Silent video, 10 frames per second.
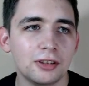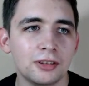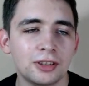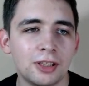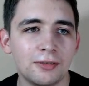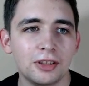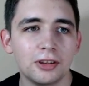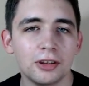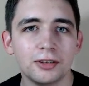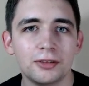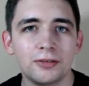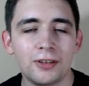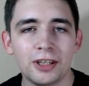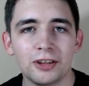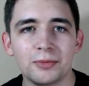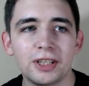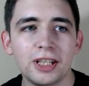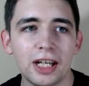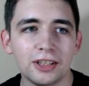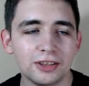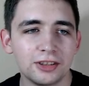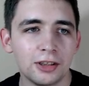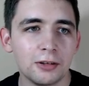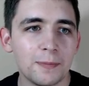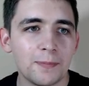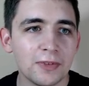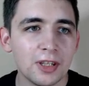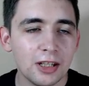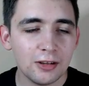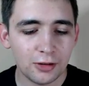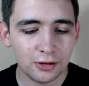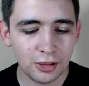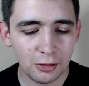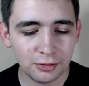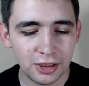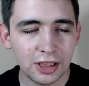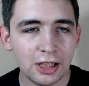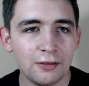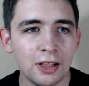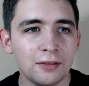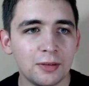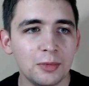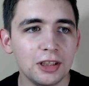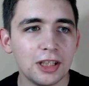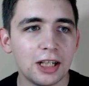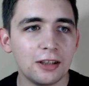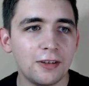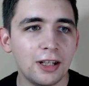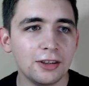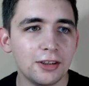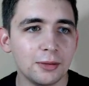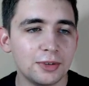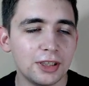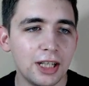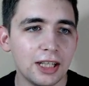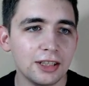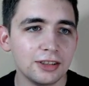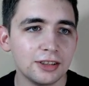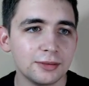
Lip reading: something called phantomJS. So for those that are unfamiliar, phantomJS